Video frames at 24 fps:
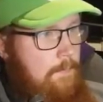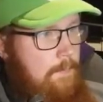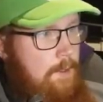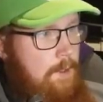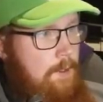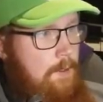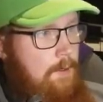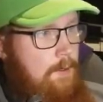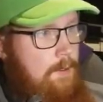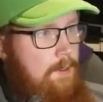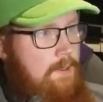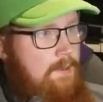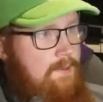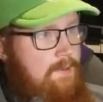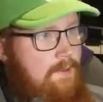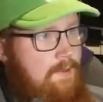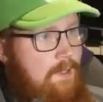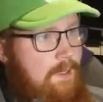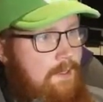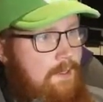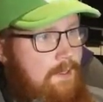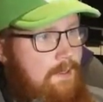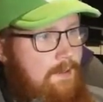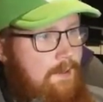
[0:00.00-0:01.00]
Oh, you can
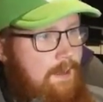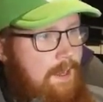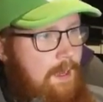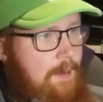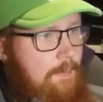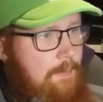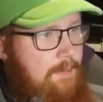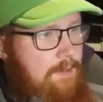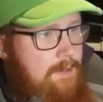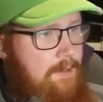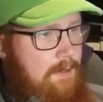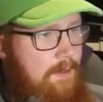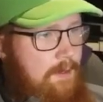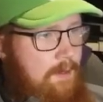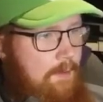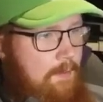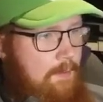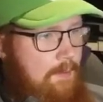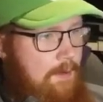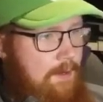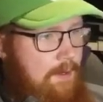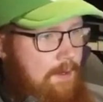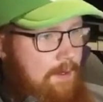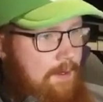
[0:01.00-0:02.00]
see the damage on him
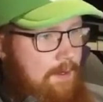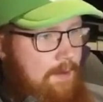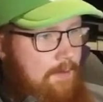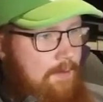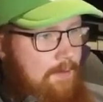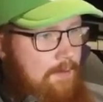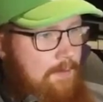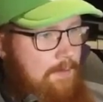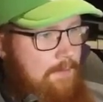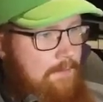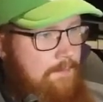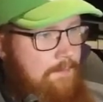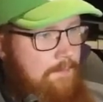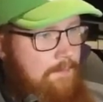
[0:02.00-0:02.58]
right now.